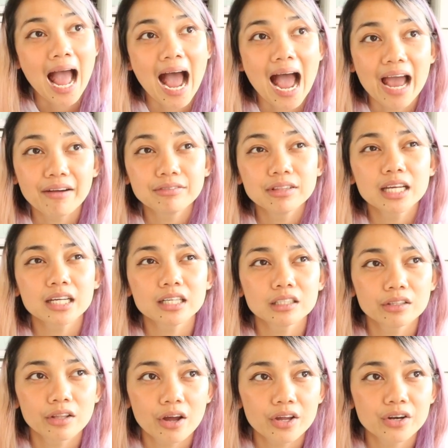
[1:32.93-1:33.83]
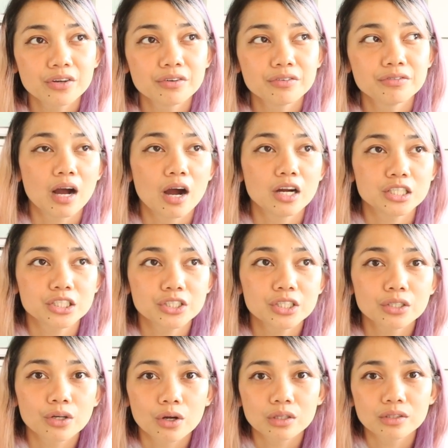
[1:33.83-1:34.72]
I have like a lot of Archer
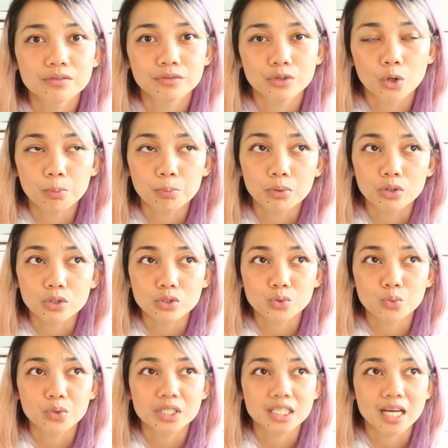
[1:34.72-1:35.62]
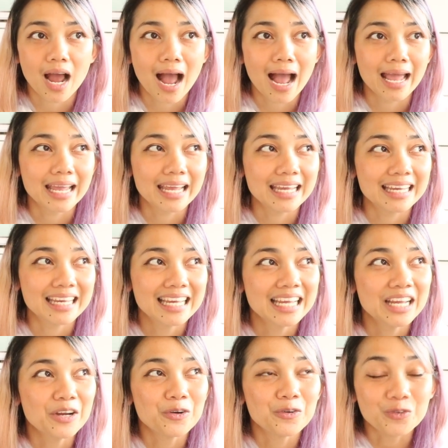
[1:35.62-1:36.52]
and Olive notebooks which I
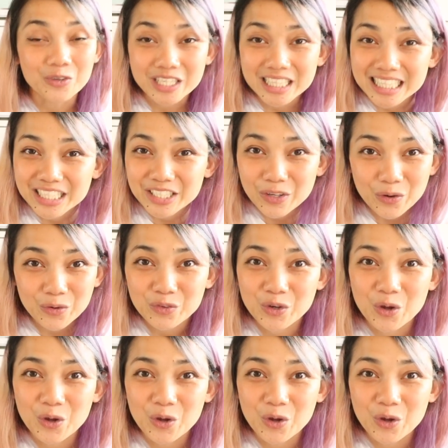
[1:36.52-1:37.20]
really don't